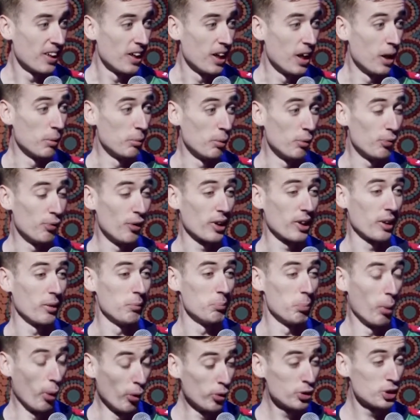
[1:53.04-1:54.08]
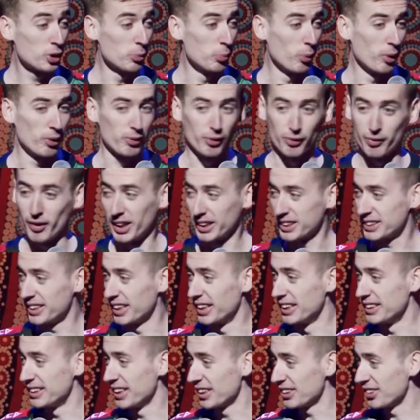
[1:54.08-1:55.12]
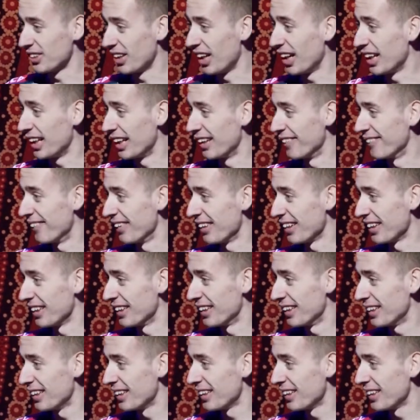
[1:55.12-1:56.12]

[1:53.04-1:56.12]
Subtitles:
I'm a fucking poster boy for vaccines. That's what I am, fucking.